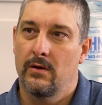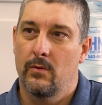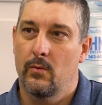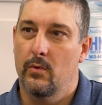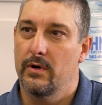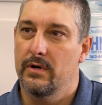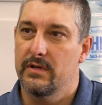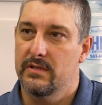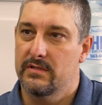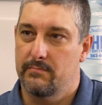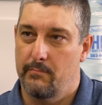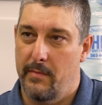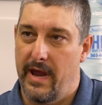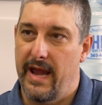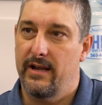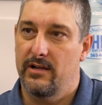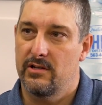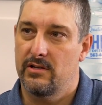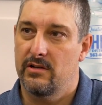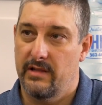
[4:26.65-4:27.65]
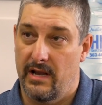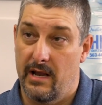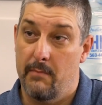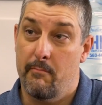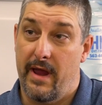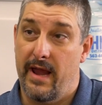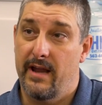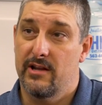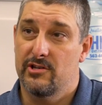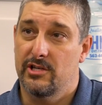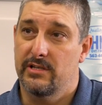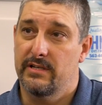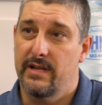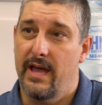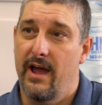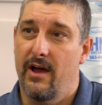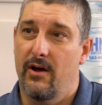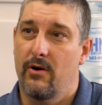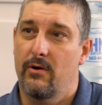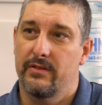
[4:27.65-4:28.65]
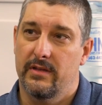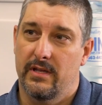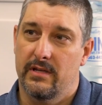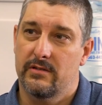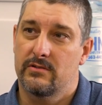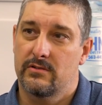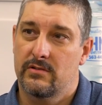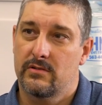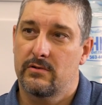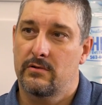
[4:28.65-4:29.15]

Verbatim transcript: was managed, that I'm managing now, and then